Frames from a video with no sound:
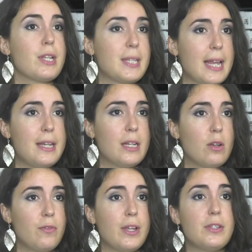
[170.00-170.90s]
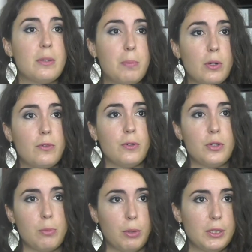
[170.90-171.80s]
understanding of and support for
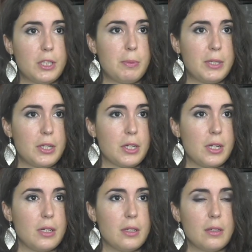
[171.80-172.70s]
Gibraltar's position?